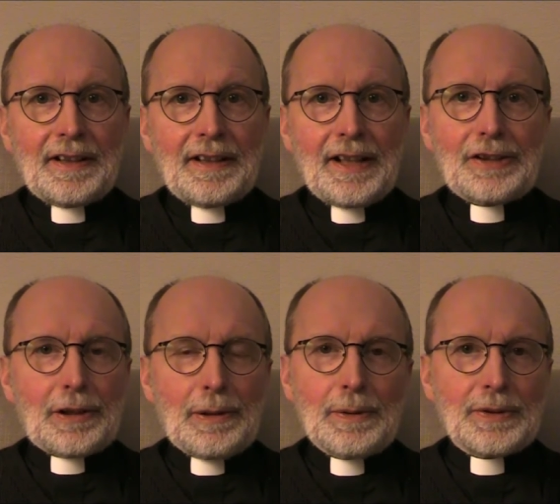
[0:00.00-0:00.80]
it's
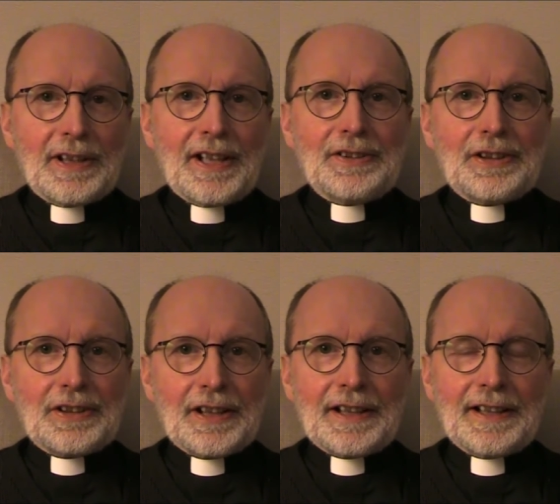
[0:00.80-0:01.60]
called an
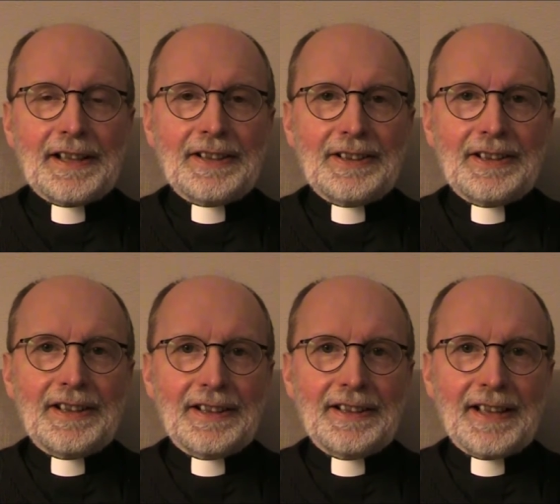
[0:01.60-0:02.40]
encyclical
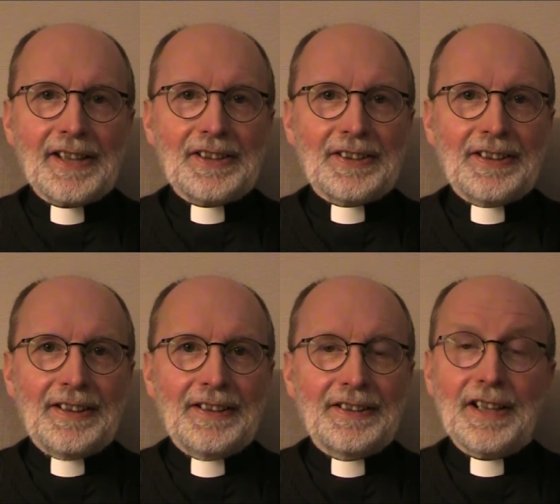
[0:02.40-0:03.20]

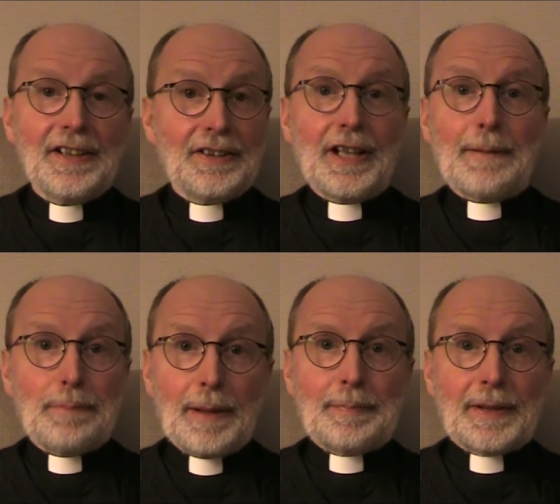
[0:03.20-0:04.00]
letter. They're
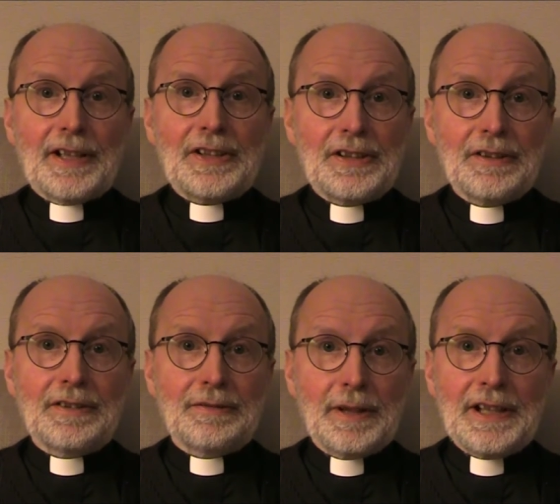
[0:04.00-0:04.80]
published, you
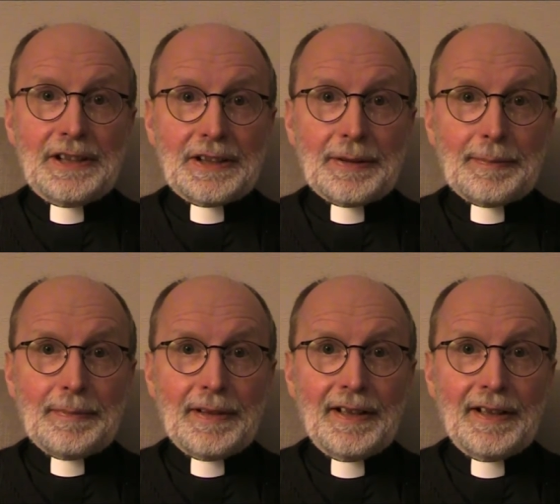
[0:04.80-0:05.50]
can read them.